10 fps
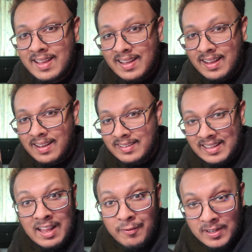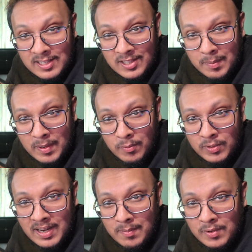the 11-inch iPad Pro
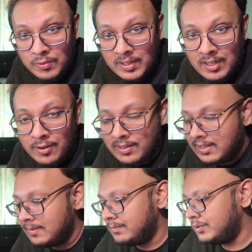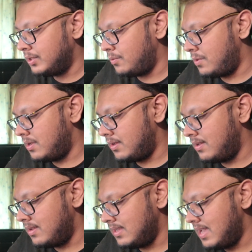that I'm using currently. So
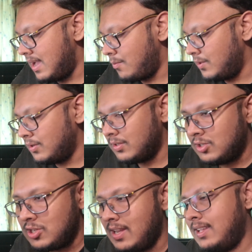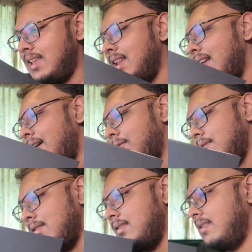yeah, we're going to check it out.
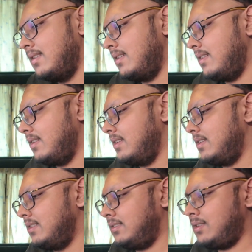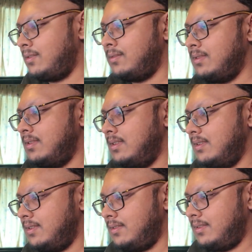So
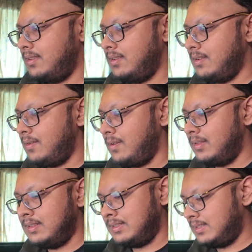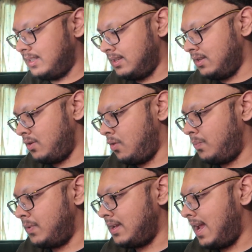the second you
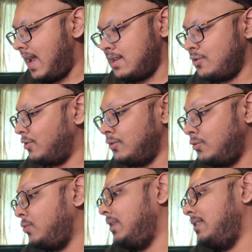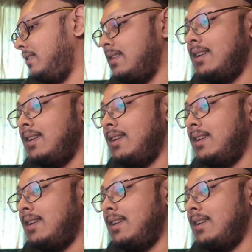open and you're greeted